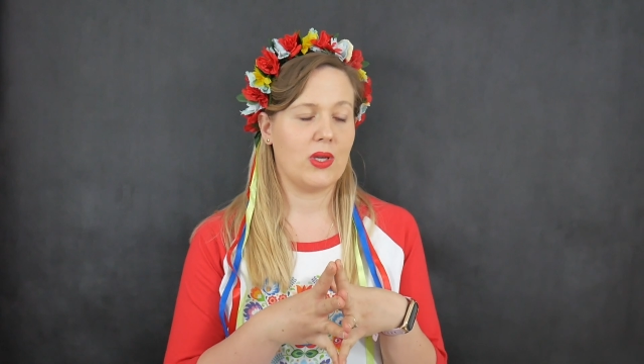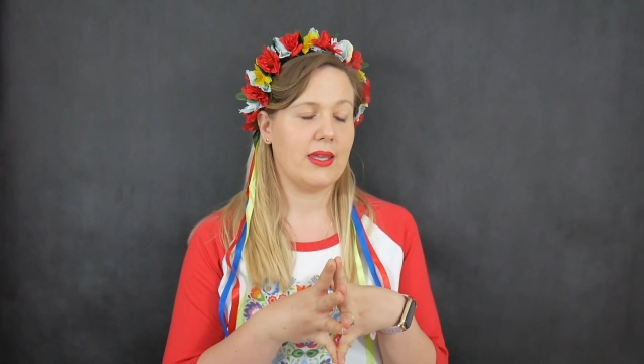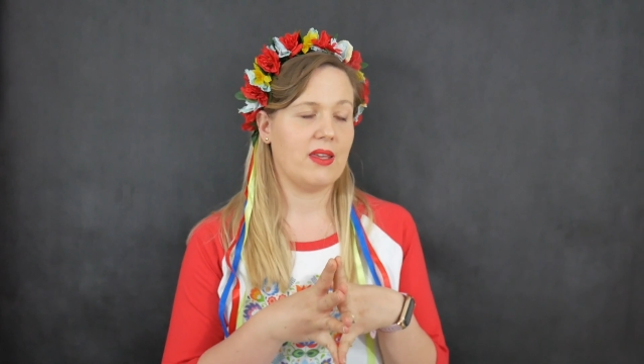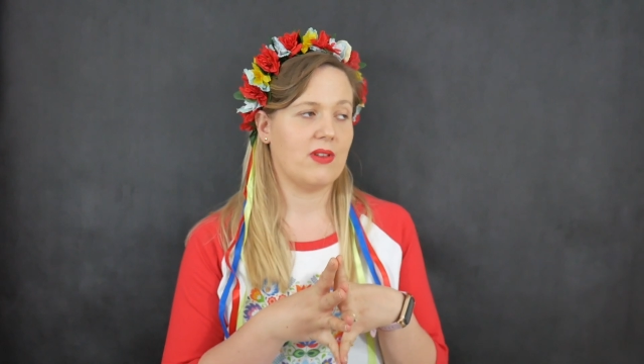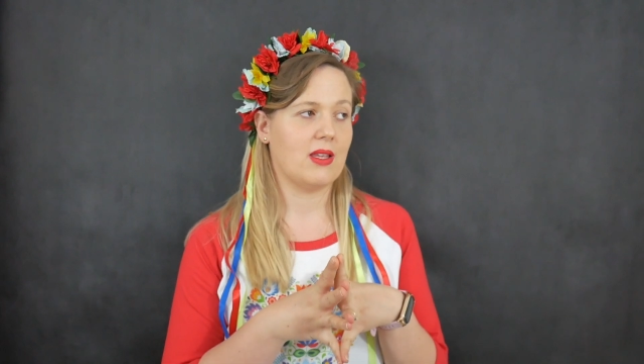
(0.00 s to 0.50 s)
We
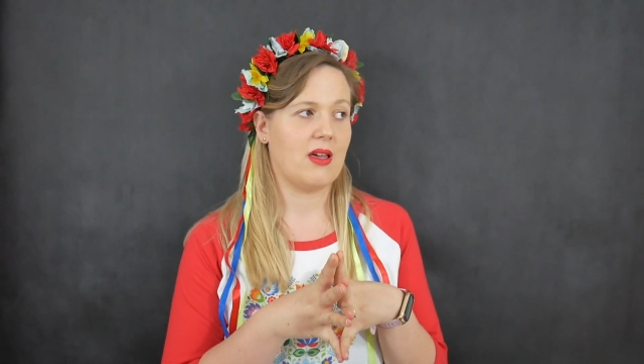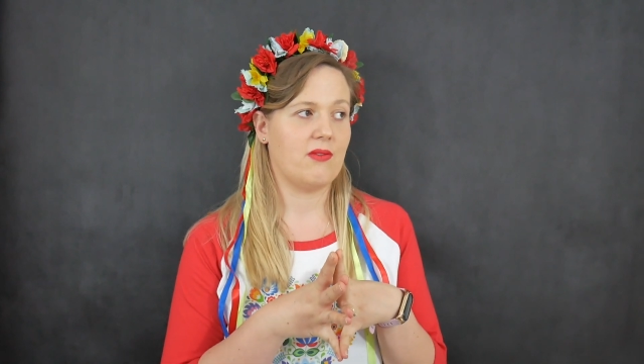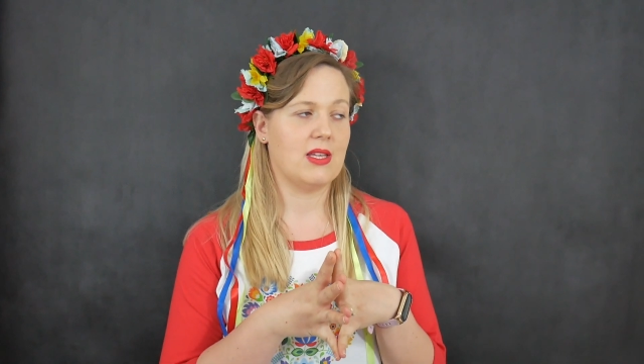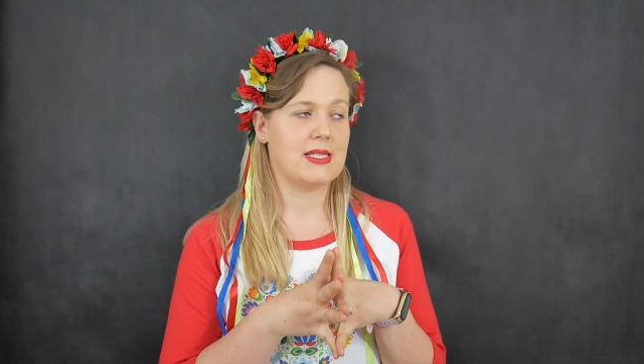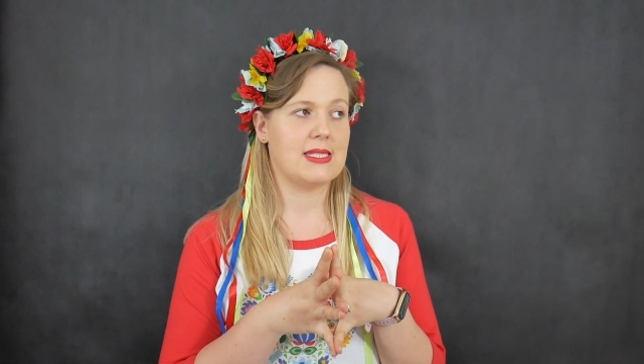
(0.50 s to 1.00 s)
even
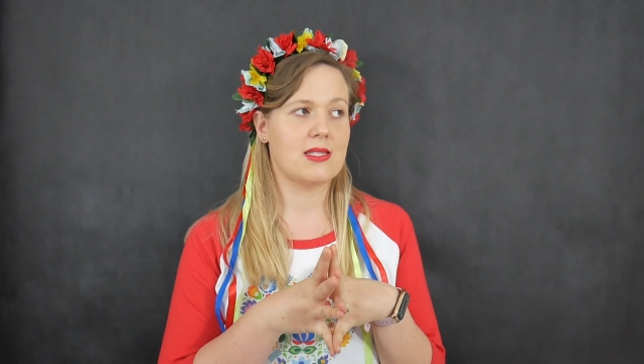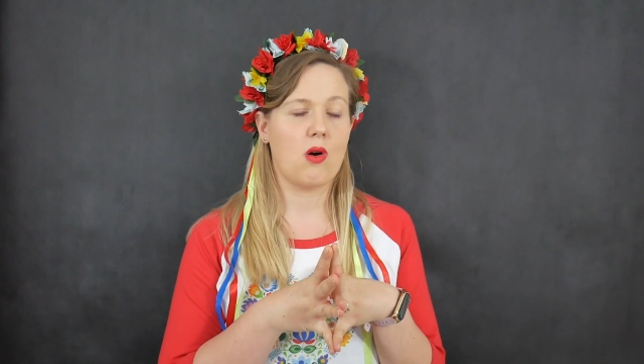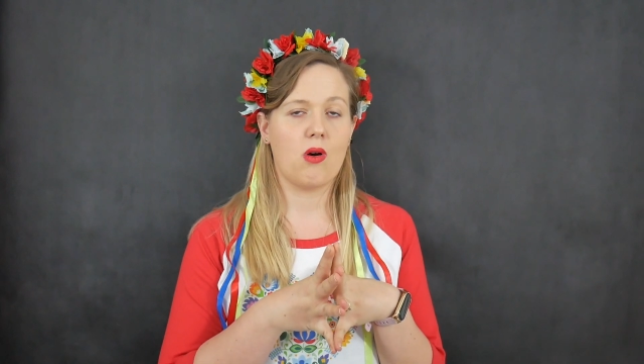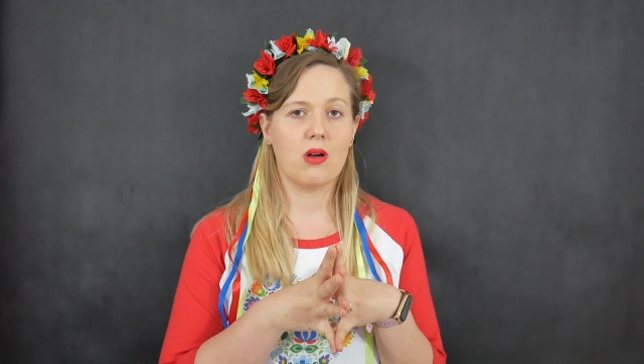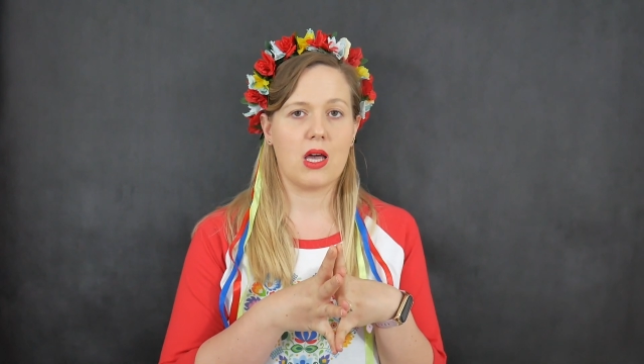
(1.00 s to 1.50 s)
have the
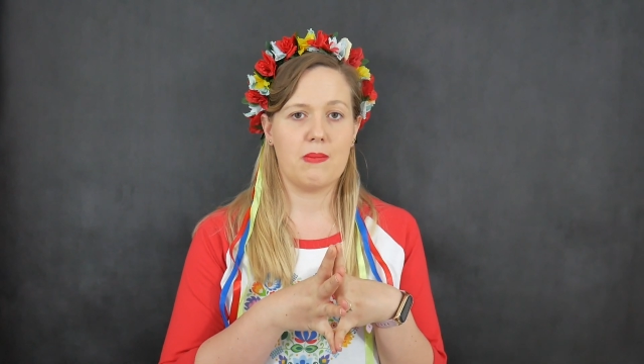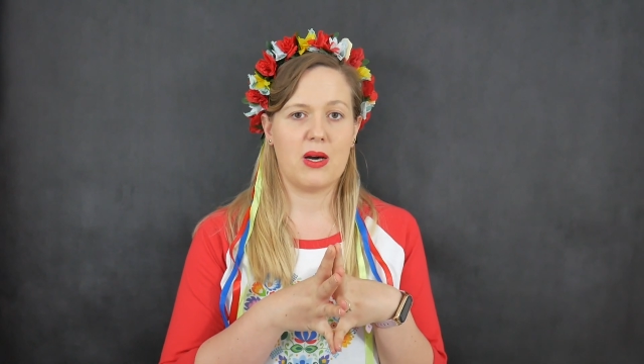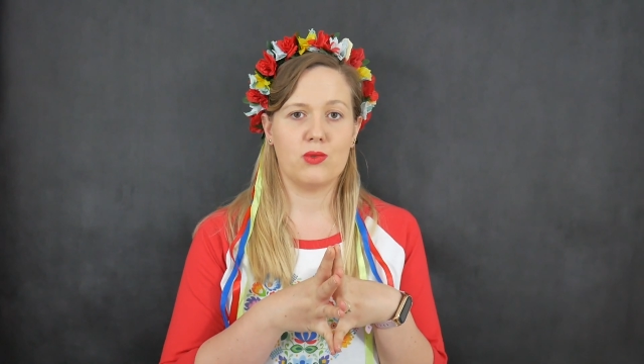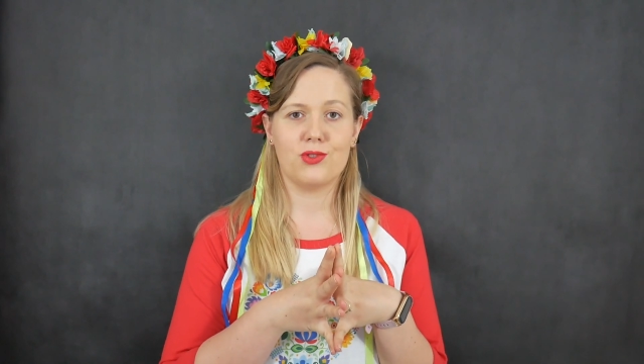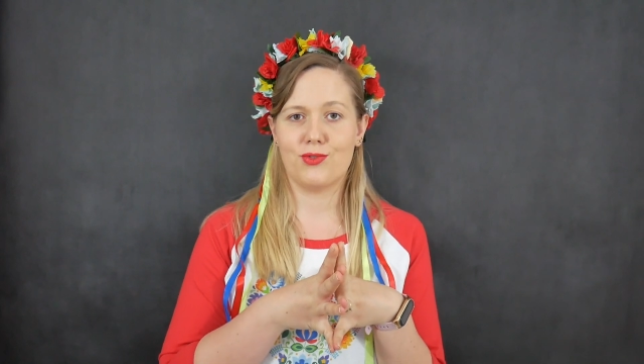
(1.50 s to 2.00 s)
song
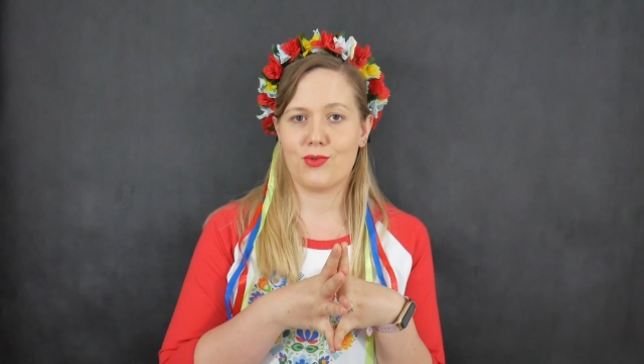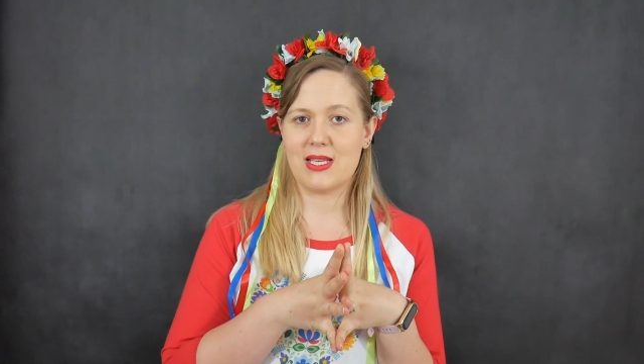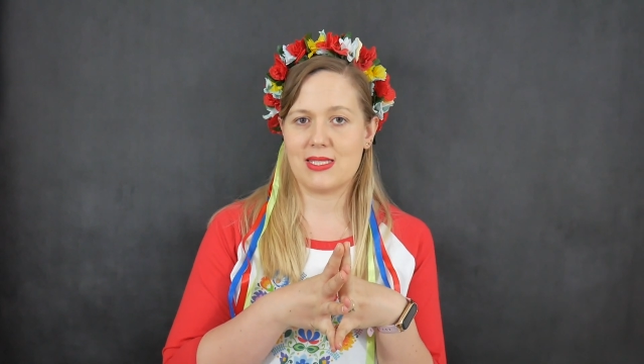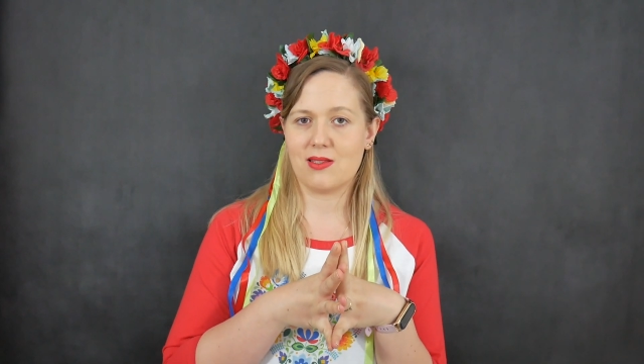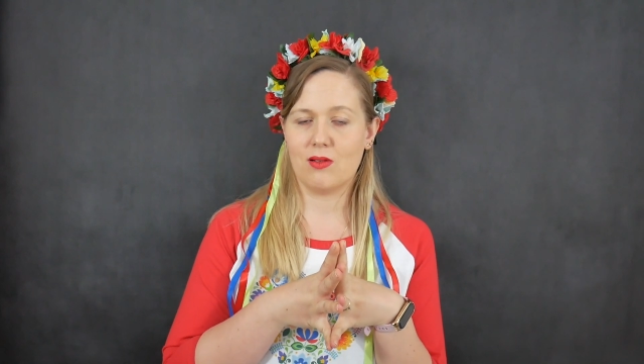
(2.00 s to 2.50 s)
about
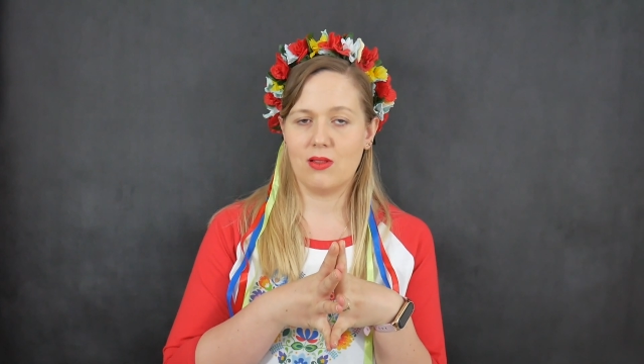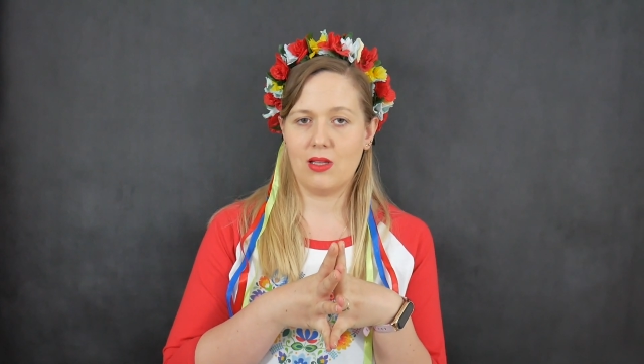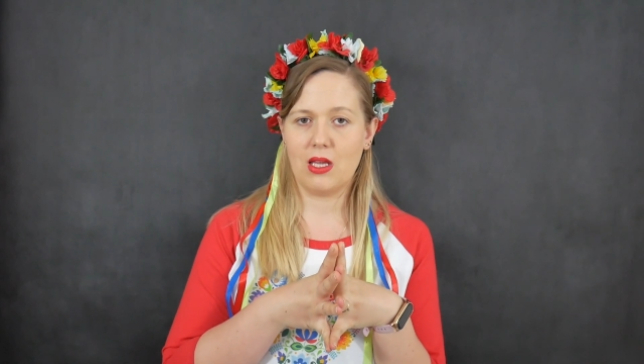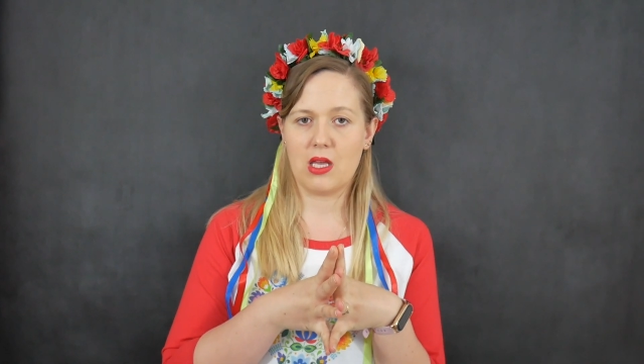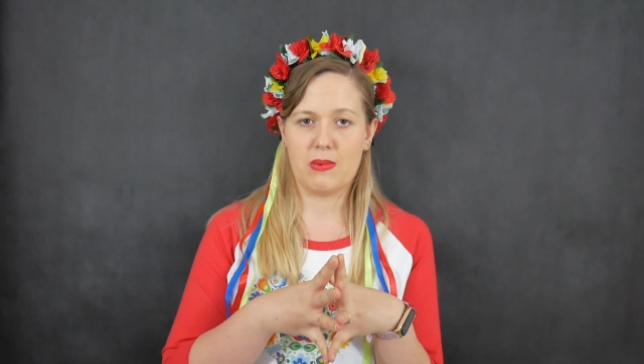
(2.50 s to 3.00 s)
dress
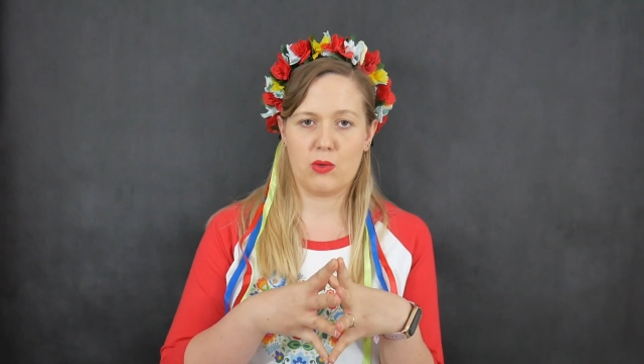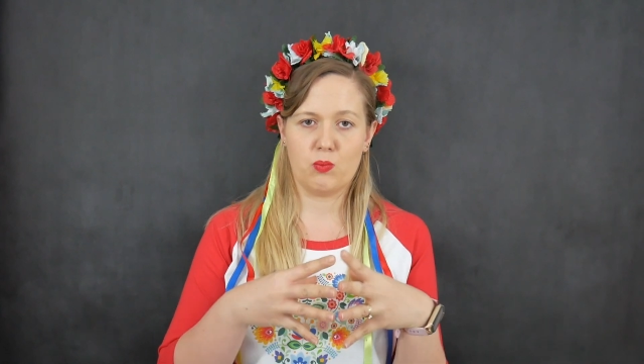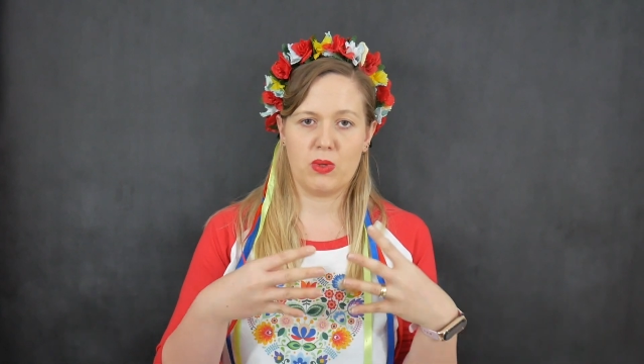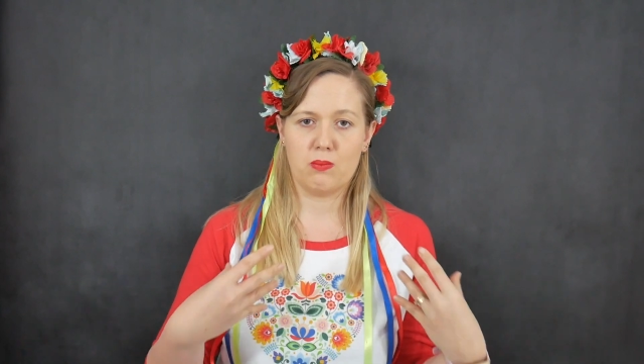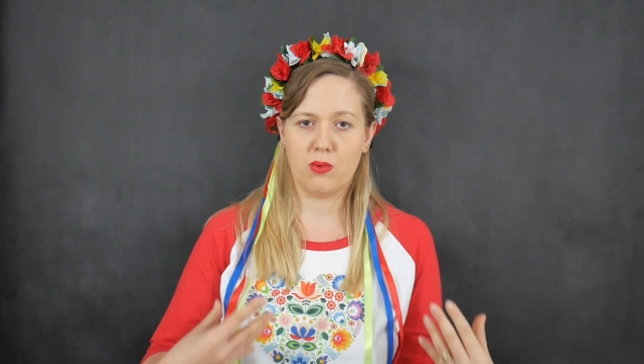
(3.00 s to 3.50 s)
only,
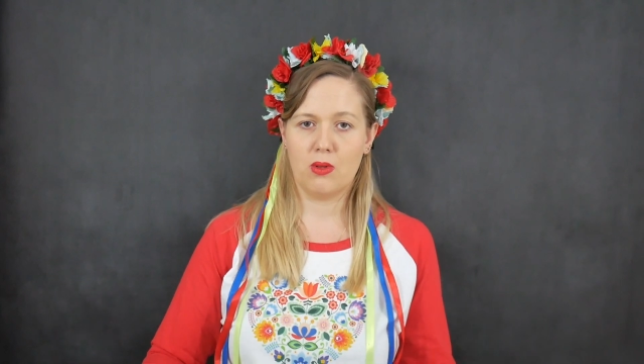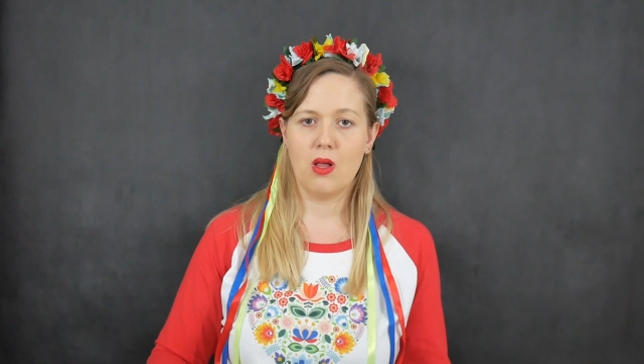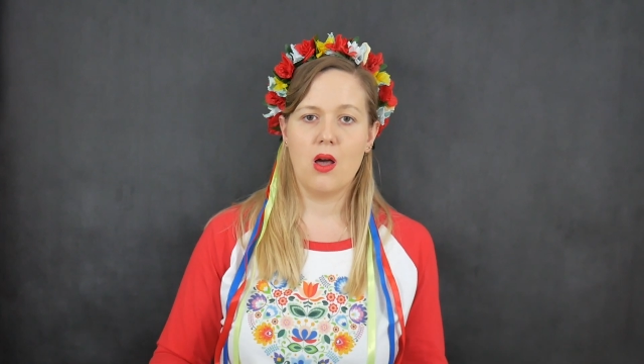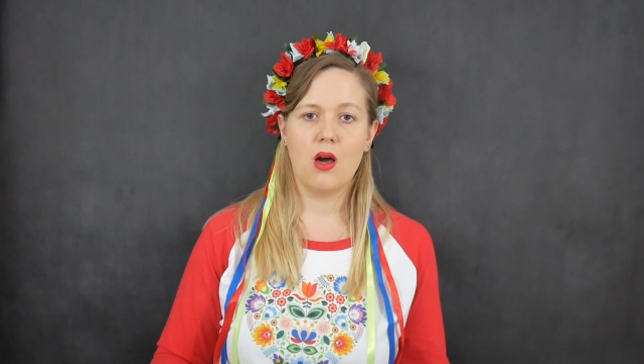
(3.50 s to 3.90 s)
about people